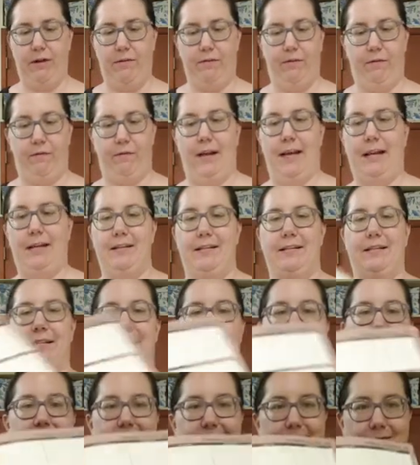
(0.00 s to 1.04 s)
of
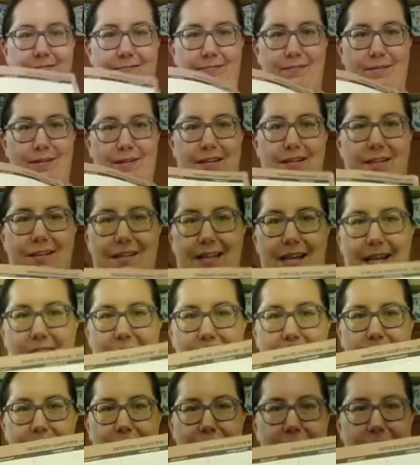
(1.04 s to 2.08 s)
advanced thing
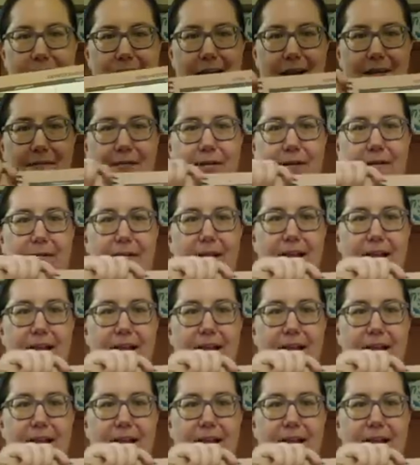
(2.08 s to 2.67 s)
and stuff.